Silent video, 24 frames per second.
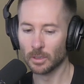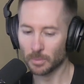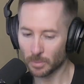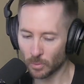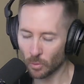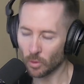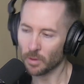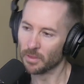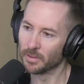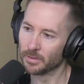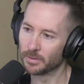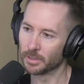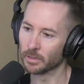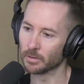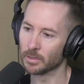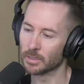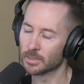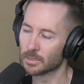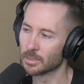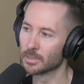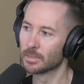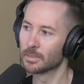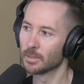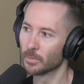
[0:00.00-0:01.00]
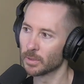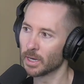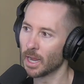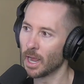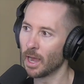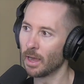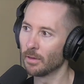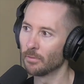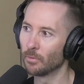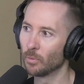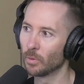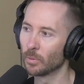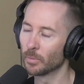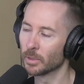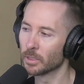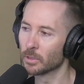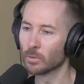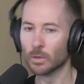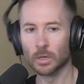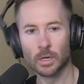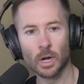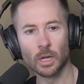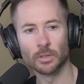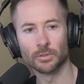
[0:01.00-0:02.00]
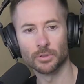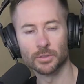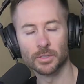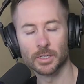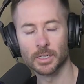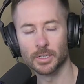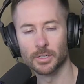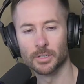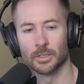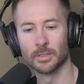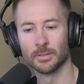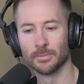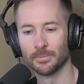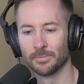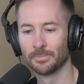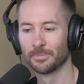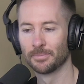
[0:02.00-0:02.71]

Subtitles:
more of the seriousness that we have when we do a consultation.